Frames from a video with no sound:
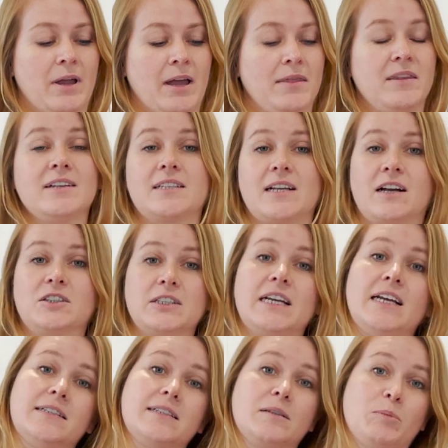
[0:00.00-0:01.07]
and this actually
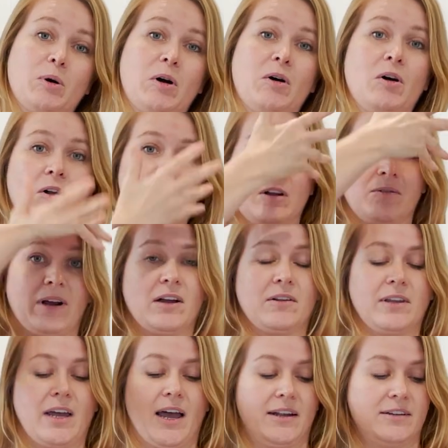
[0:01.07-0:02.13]
gets them all around
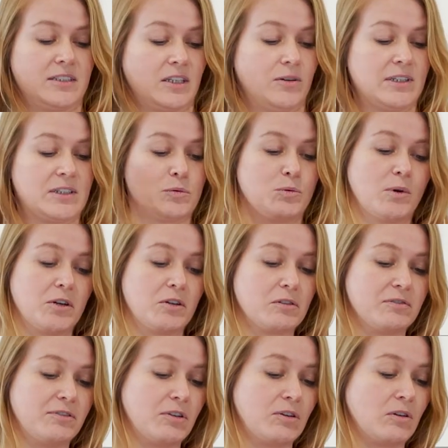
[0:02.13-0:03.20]
the head. So it's
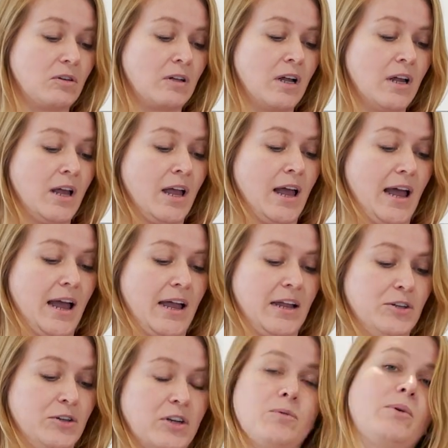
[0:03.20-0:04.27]
wonderful,
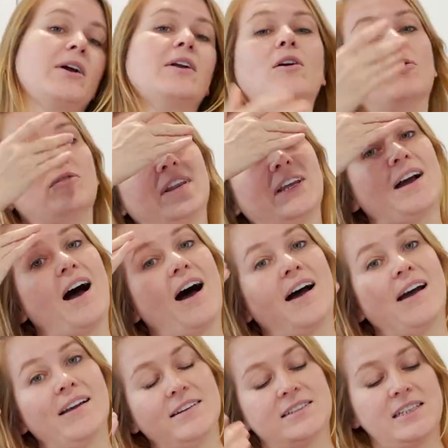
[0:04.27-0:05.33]
and you can wear it over the
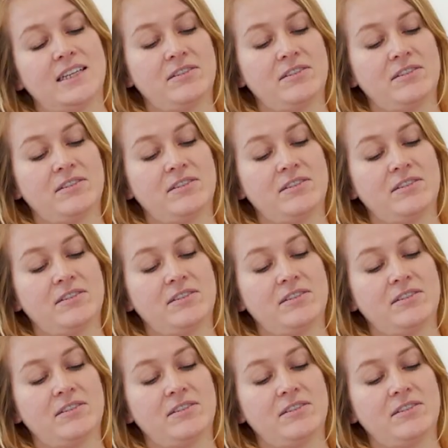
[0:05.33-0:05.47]
eyes